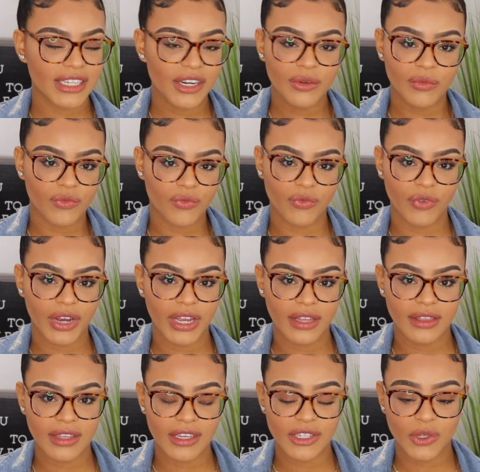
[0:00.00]
didn't
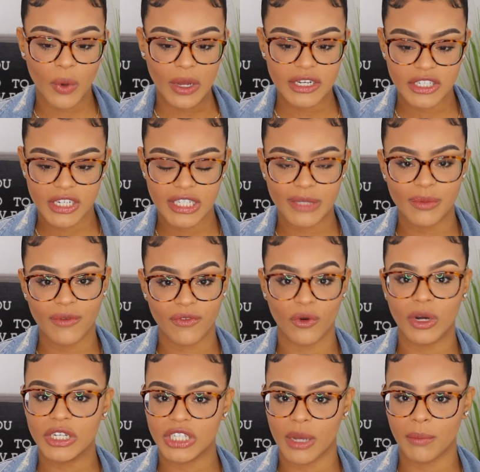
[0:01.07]
read these questions
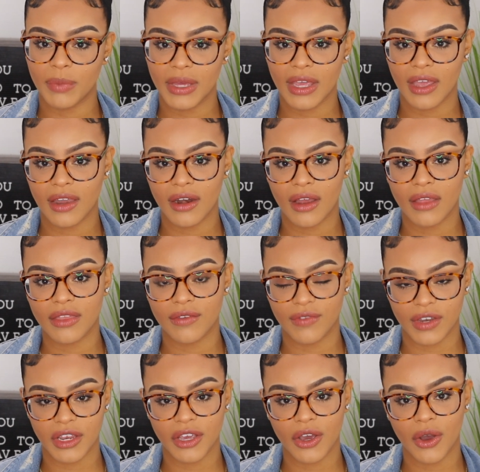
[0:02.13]
before jumping in the
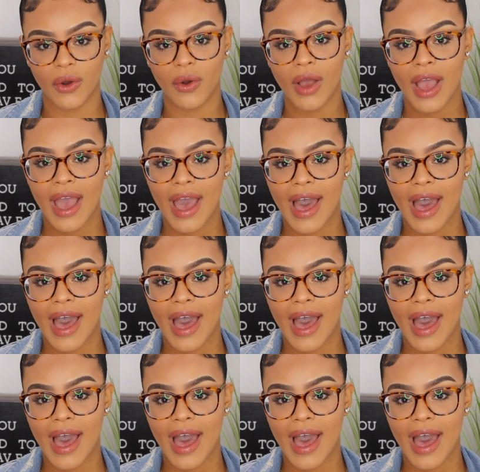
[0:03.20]
video.